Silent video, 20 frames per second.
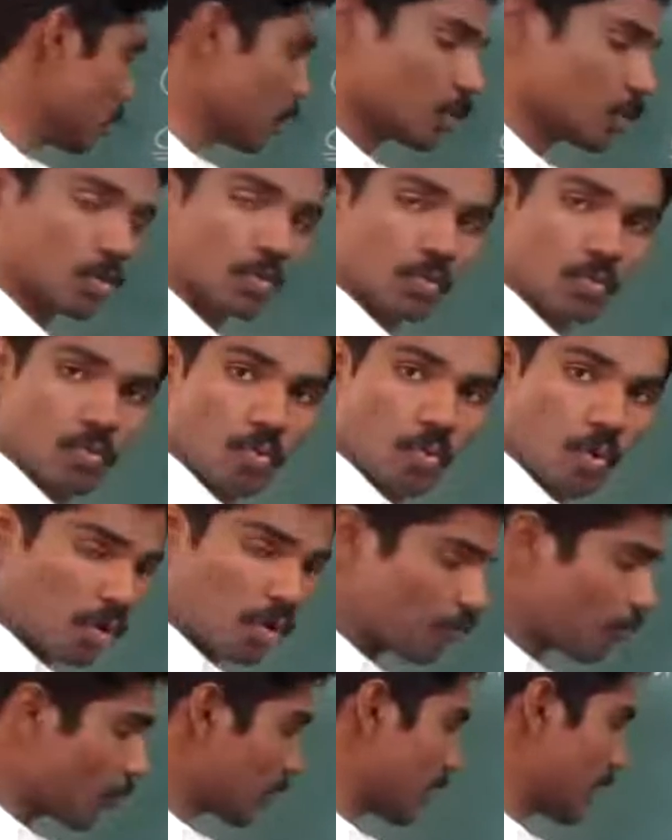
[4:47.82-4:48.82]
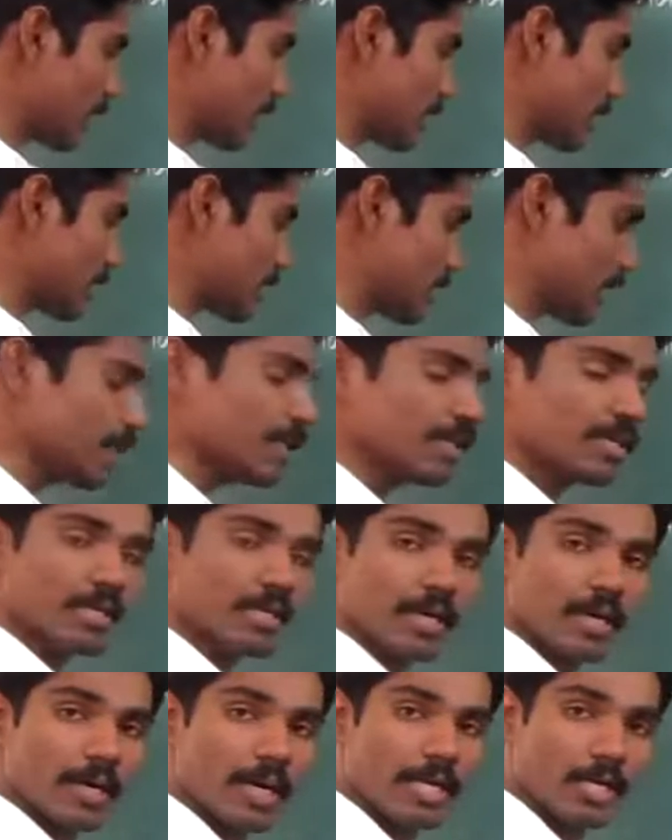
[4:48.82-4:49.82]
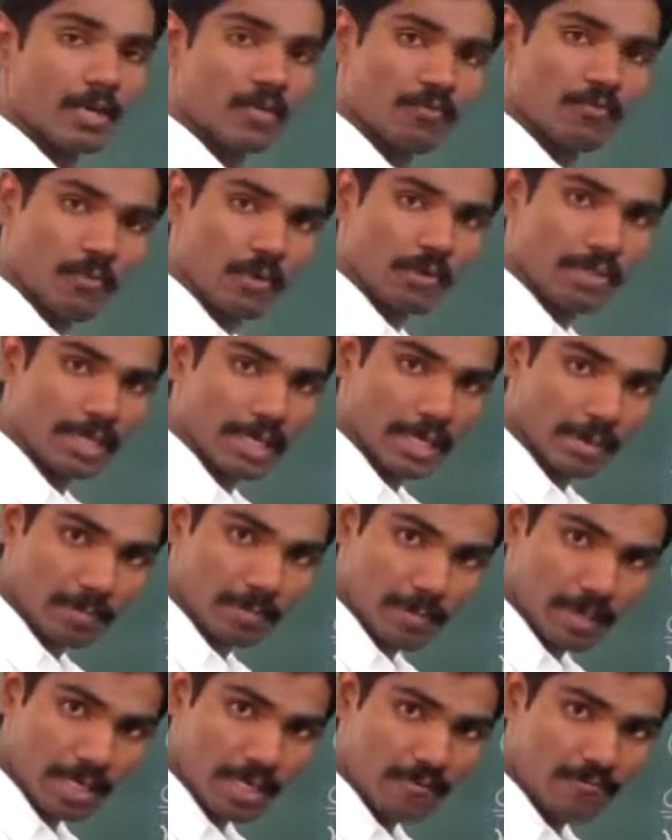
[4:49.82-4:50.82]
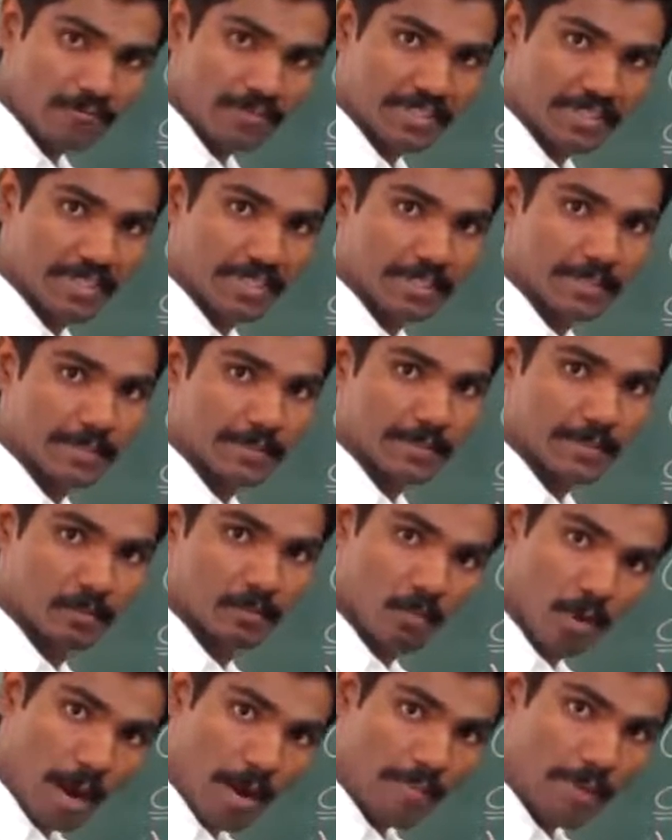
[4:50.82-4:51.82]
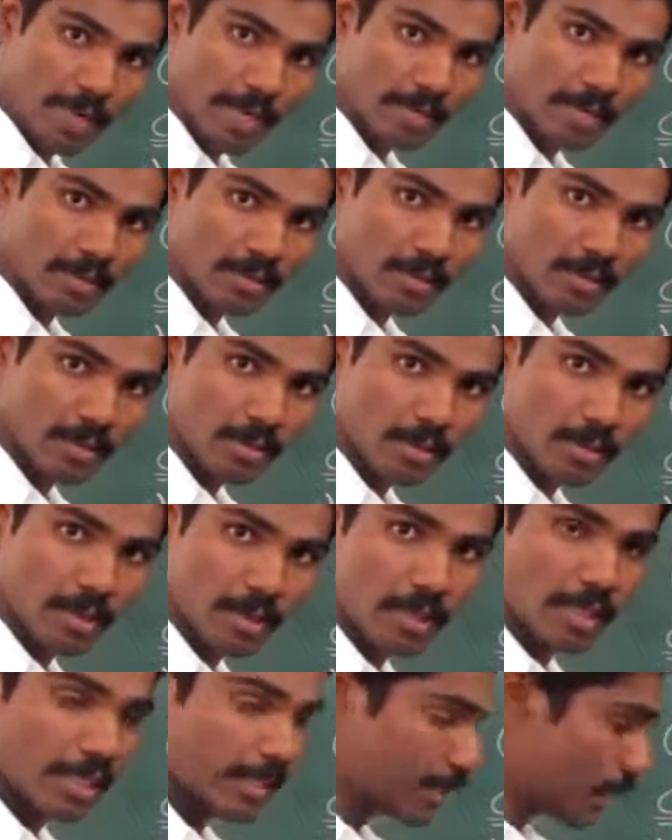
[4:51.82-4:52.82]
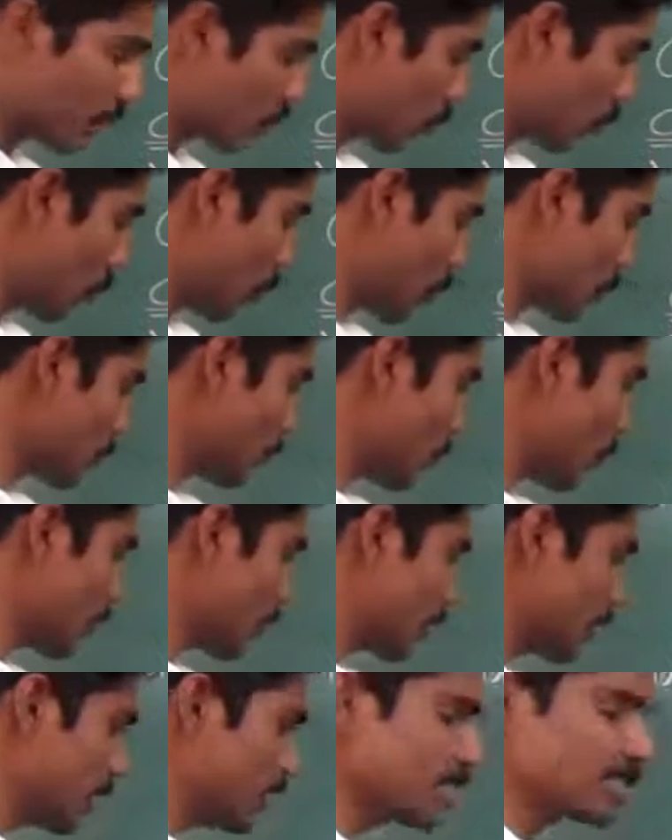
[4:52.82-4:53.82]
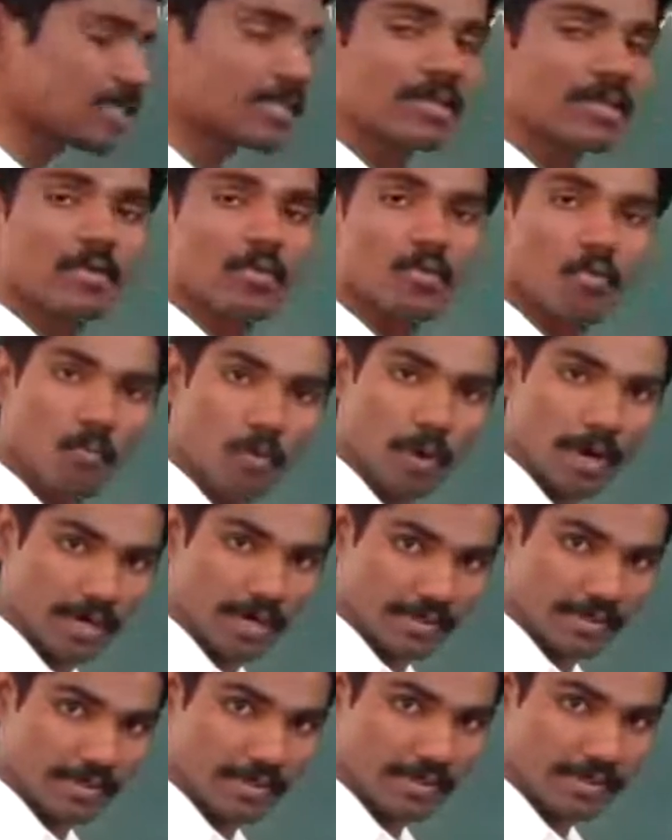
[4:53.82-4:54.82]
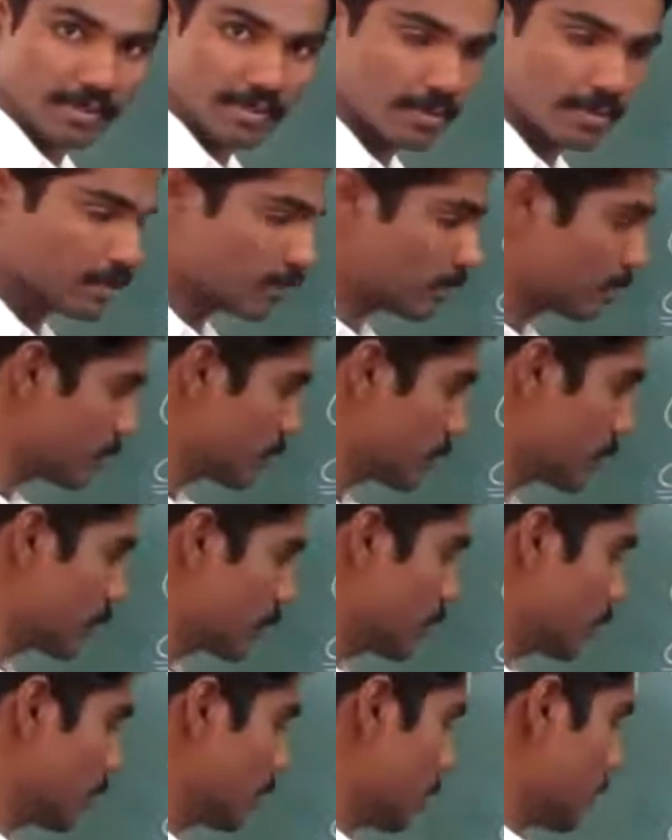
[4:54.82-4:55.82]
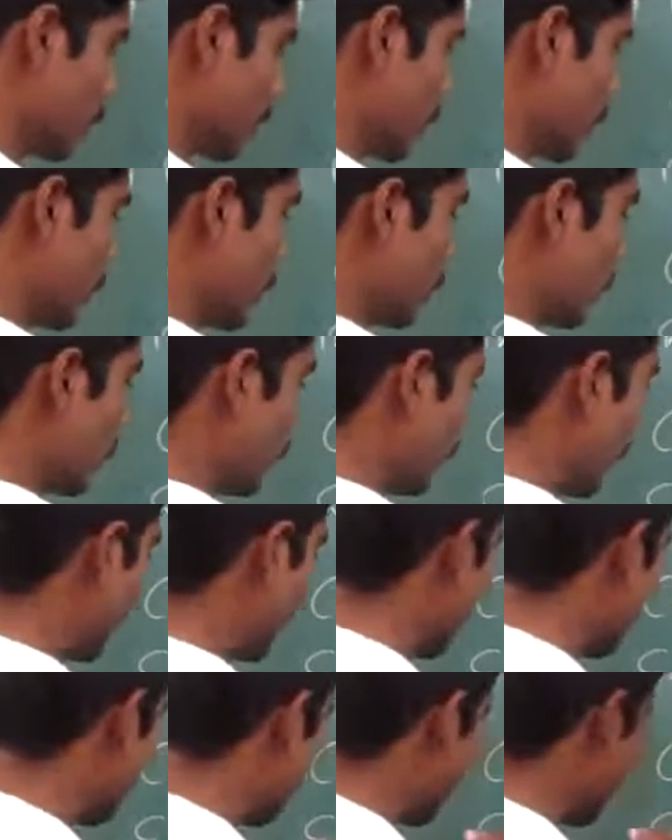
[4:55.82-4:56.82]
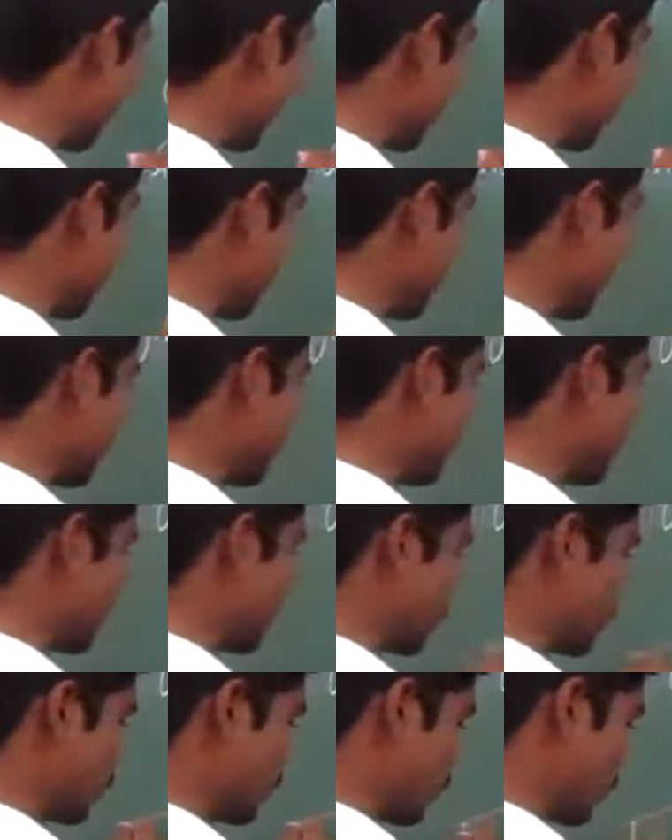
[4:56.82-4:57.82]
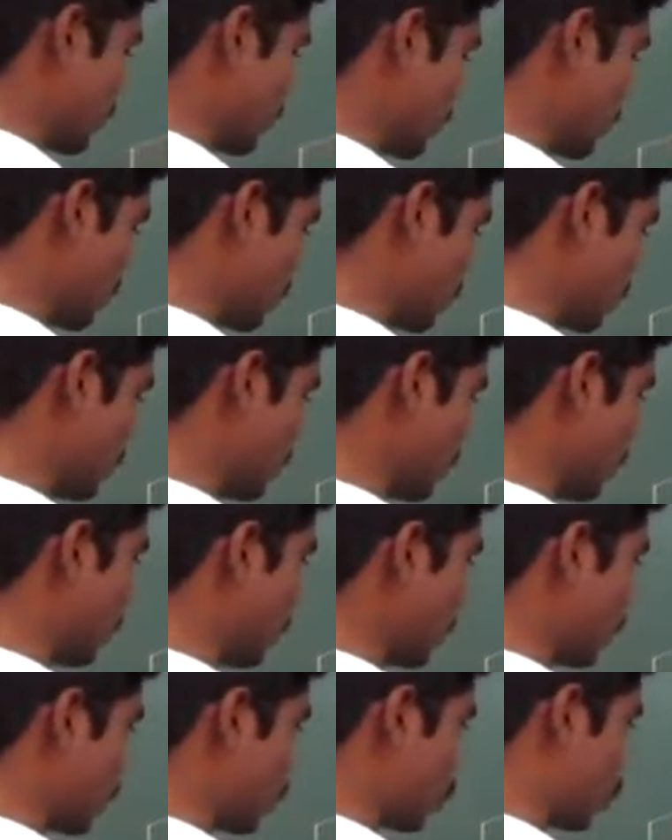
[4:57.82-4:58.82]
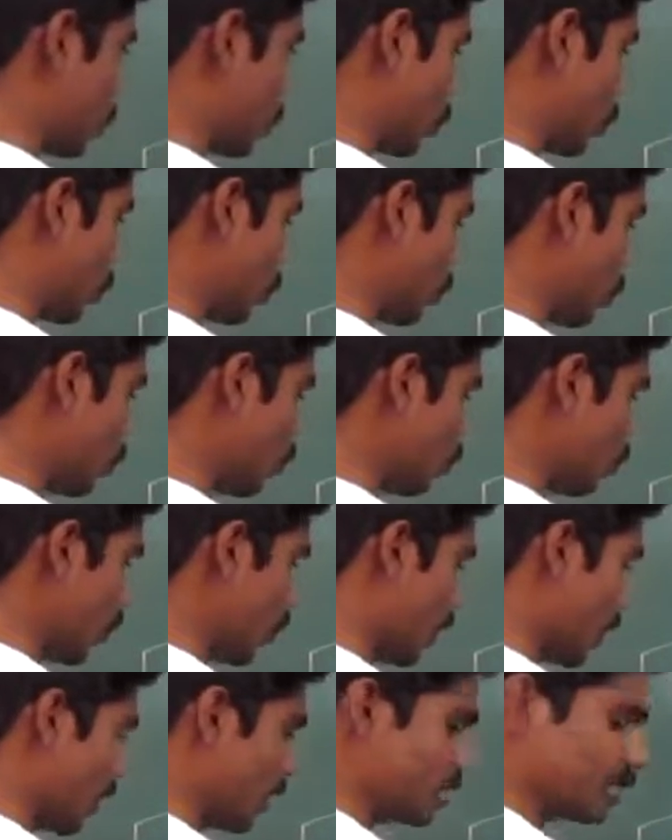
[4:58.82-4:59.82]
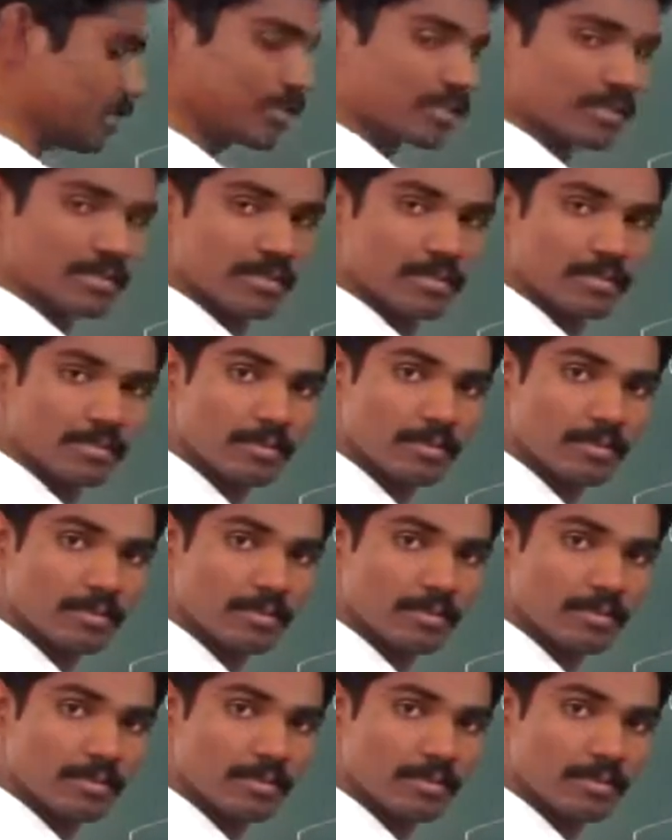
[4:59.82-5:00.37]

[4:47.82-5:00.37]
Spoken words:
Now to code for the letter C, I look for the number which is common in the codes for these words. I will consider these 2 words.